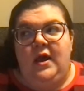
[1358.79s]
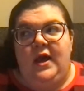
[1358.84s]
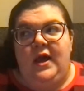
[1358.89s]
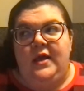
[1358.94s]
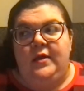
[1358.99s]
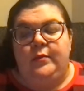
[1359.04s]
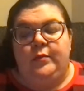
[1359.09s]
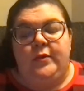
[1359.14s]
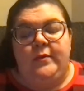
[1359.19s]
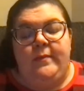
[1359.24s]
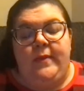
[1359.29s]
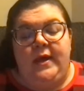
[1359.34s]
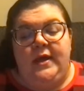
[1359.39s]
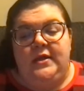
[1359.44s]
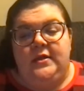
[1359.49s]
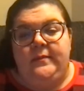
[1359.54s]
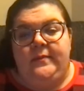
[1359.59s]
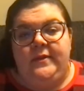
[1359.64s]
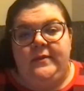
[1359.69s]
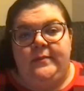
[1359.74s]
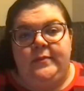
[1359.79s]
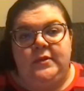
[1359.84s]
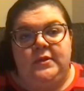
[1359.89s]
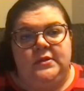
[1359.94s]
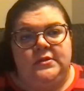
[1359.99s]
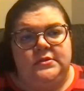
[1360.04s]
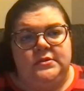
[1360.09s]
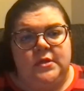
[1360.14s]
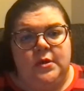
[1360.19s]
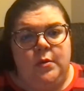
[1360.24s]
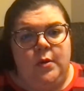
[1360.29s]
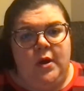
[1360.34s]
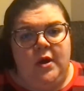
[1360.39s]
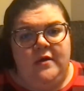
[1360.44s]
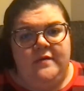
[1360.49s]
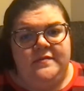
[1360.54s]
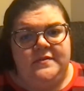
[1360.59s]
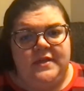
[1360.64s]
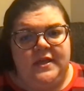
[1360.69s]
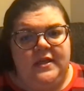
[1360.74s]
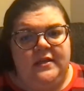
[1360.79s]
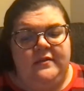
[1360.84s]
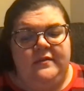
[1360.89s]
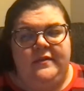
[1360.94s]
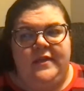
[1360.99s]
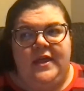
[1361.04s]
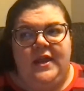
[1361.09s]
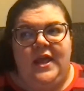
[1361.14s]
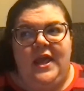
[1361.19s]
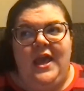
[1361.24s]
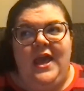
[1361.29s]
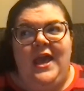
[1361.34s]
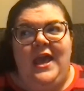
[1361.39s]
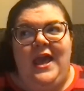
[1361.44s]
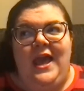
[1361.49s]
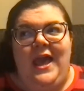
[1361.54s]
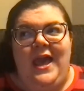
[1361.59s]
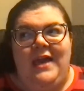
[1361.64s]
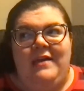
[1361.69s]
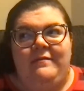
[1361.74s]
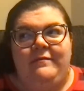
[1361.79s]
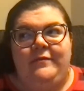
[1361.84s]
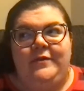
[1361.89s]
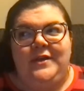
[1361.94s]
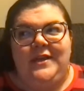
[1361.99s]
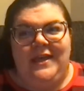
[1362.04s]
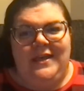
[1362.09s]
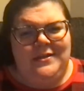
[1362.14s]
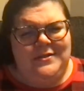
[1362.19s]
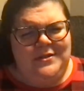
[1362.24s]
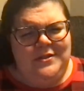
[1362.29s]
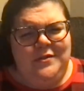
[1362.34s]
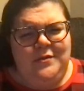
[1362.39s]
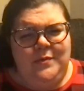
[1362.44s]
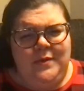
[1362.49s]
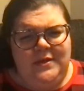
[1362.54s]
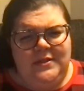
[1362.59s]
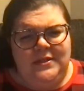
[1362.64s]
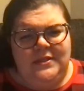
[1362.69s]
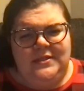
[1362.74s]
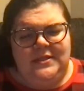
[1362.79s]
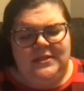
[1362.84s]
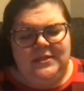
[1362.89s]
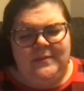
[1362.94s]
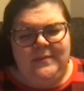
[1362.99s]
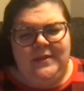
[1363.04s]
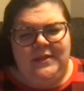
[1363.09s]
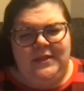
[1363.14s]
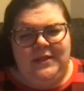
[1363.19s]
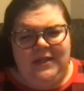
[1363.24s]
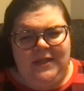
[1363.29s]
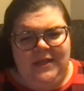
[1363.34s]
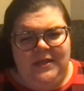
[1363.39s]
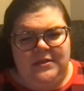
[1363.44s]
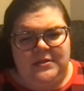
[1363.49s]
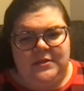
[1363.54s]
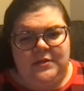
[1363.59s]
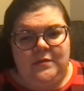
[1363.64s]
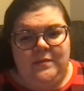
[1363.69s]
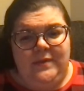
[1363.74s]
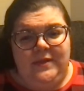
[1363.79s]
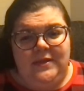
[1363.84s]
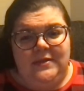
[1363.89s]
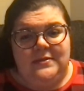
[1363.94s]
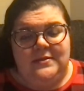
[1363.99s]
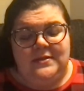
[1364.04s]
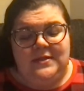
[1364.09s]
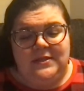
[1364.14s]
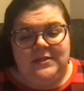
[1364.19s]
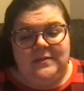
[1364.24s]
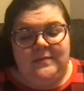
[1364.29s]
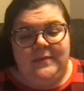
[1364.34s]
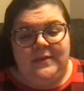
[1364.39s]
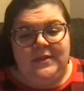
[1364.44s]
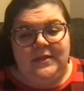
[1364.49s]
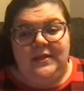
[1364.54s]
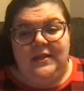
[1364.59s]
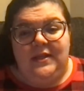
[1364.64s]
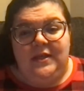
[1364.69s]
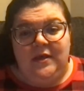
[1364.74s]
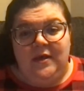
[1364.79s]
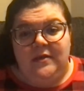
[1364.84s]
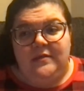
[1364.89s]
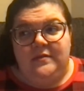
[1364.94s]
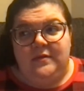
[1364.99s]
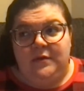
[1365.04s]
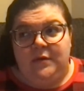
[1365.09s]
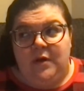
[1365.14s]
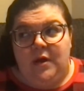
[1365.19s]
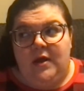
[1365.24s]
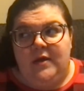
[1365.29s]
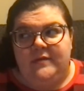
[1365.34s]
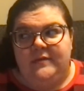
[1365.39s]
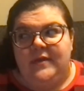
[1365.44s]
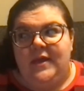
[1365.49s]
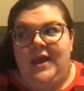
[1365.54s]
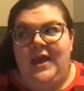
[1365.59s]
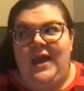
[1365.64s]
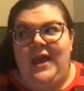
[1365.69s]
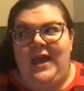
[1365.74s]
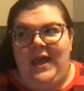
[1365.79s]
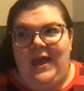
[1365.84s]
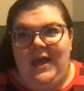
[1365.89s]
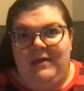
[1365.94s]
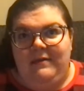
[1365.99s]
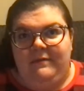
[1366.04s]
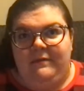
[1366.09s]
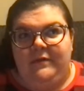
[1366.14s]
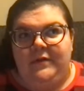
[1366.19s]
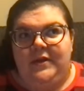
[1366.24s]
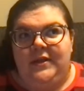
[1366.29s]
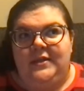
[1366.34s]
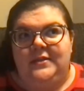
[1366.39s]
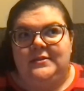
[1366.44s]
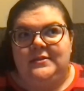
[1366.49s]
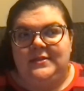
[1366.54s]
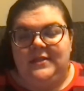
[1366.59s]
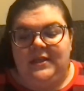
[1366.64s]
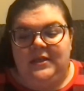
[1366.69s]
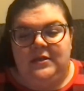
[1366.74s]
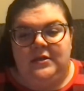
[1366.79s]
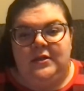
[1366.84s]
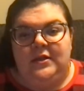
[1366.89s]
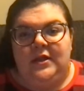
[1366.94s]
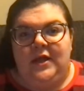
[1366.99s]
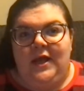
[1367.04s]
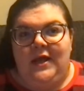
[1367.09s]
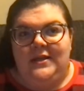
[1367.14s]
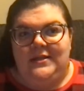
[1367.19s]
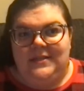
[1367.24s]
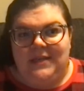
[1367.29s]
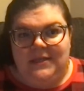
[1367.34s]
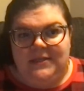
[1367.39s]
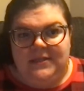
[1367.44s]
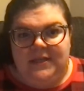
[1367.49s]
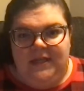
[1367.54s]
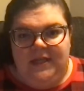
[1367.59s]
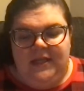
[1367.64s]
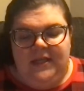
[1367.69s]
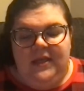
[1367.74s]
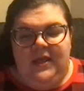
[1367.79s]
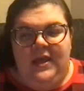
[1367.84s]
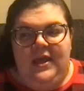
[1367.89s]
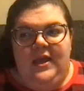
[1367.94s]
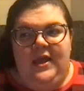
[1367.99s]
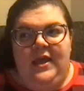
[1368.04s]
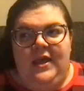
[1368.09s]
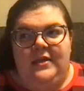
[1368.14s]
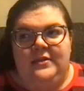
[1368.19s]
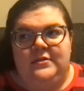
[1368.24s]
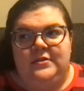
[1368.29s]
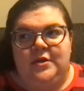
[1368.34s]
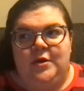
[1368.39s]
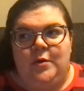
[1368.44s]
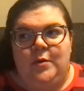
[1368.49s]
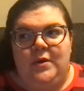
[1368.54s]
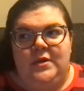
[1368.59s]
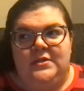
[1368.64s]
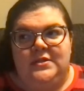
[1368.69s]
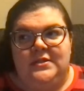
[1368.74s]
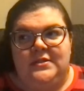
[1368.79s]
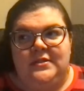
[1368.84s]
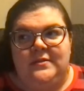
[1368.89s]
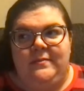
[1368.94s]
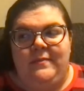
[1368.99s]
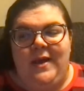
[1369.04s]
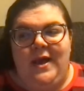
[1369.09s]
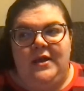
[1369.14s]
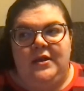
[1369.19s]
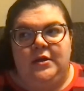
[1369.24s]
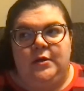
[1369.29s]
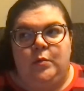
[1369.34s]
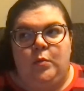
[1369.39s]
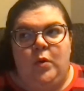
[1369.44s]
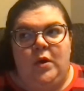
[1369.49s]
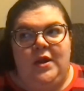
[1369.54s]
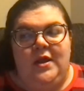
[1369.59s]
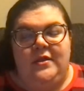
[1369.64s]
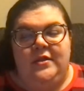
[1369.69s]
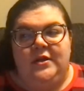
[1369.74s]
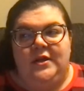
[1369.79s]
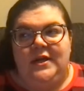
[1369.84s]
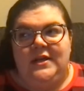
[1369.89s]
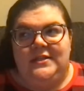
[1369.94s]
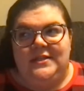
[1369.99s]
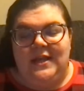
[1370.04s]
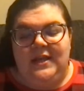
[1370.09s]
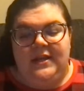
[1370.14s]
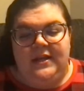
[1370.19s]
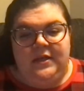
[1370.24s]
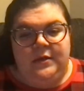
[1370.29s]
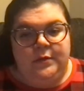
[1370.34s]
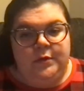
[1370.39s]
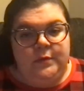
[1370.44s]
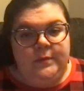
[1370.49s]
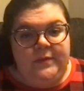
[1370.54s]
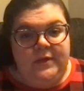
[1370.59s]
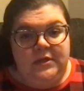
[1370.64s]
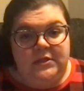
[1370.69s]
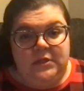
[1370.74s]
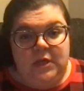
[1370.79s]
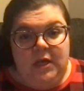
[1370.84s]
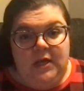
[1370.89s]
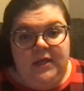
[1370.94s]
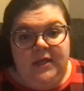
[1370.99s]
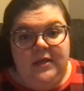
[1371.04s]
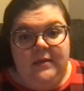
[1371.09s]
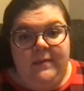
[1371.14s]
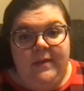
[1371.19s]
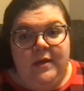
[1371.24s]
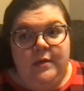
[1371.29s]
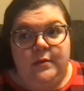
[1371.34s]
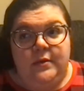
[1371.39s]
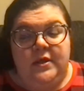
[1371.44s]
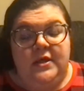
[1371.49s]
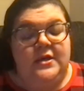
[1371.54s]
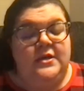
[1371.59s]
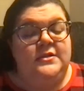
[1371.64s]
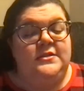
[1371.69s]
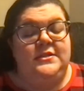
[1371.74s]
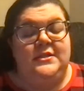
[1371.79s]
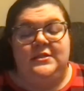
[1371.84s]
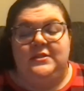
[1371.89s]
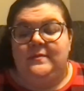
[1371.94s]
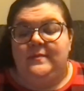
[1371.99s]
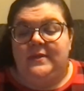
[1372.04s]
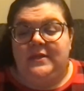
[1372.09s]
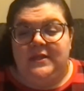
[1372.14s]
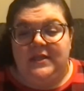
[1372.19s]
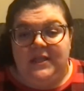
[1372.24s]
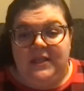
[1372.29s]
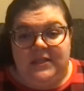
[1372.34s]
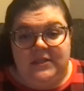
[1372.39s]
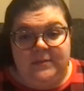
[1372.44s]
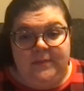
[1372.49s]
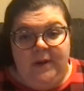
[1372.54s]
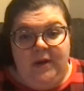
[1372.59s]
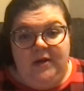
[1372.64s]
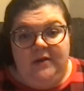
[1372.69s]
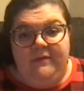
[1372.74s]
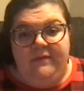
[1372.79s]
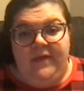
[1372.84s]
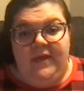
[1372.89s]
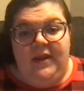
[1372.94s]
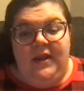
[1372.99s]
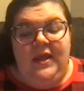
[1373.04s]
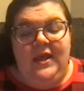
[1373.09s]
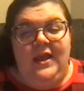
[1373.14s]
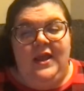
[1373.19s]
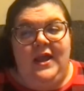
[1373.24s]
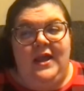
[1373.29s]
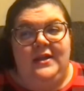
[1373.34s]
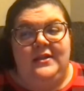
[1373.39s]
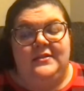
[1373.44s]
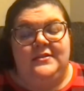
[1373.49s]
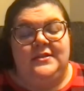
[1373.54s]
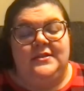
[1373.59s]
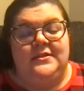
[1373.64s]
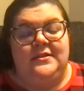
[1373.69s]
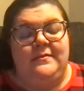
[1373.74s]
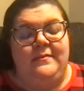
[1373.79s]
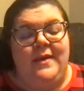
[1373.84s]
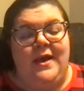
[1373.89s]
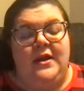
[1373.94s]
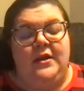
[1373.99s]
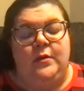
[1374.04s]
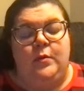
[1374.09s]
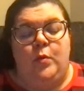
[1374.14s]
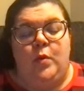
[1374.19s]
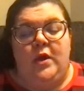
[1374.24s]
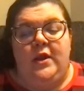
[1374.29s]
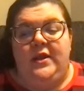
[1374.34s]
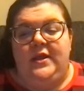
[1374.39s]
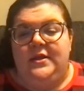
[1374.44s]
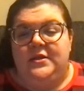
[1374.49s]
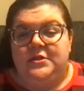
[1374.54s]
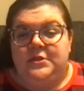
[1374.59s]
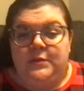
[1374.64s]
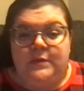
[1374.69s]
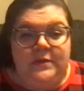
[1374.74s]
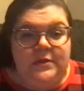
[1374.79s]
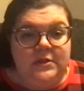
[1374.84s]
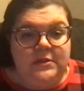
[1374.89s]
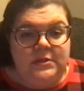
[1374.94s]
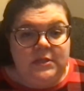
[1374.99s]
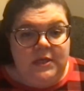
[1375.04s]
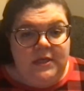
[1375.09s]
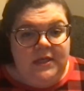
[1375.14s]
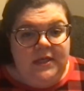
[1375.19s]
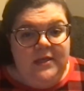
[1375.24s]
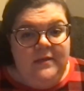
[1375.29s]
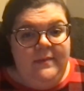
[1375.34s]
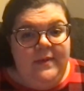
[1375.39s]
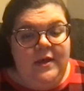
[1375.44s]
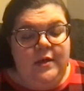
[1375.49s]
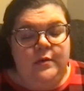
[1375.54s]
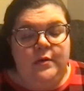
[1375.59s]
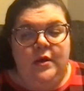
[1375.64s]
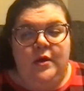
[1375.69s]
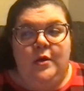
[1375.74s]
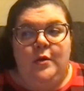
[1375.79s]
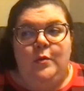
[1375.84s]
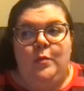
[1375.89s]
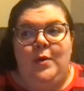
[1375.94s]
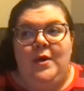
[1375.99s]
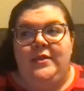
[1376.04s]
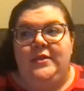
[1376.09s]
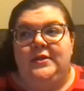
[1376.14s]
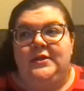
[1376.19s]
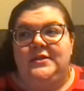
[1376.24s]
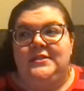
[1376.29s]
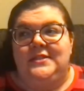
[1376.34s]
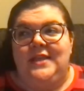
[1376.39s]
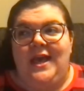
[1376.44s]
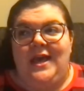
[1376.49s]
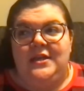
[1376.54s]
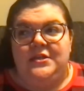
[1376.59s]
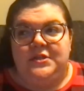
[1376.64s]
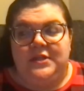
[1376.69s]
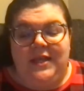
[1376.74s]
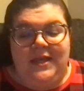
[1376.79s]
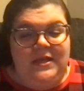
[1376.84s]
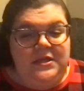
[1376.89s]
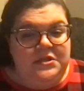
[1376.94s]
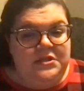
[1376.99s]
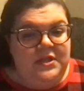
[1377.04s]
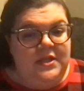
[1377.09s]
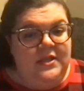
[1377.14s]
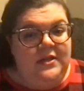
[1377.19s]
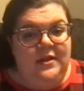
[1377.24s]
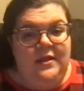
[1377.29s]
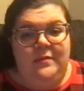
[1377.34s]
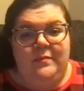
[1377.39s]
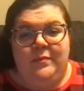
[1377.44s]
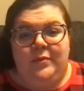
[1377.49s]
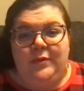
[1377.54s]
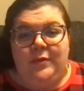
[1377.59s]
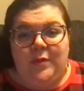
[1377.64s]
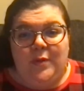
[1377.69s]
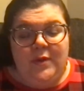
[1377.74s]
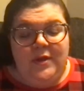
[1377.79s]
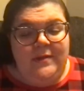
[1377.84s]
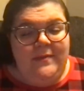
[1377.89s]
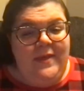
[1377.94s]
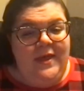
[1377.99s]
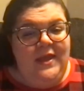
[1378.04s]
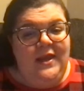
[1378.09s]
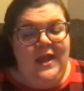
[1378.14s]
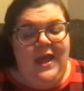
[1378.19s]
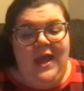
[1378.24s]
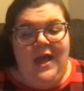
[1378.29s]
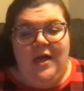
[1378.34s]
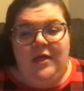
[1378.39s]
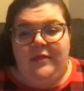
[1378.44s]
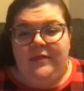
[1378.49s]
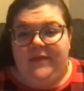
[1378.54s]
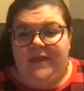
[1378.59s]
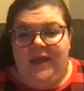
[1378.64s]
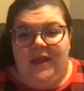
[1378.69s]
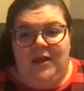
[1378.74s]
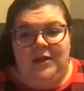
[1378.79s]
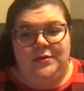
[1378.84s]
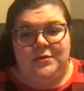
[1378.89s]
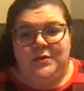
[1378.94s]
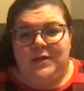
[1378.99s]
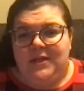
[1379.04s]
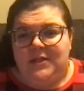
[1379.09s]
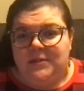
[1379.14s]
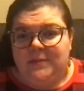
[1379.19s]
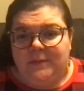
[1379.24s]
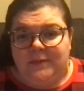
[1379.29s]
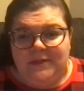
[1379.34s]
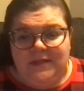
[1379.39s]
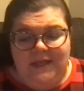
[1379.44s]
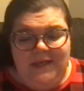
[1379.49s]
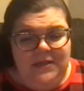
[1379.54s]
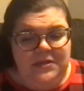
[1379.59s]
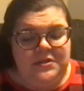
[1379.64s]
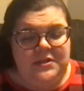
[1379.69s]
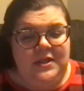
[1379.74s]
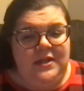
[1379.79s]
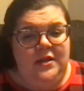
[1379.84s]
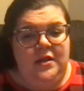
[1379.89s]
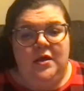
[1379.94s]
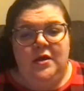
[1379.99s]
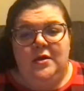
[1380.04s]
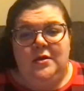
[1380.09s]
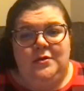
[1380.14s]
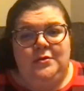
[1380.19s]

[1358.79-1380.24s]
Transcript: I remind people so often that every issue is a disability issue, because disability cuts across every single identity. And so it doesn't matter what other identity group you're talking about, disability is part of it. And it doesn't matter what issue you're talking about, whether it's education, employment, healthcare, transportation,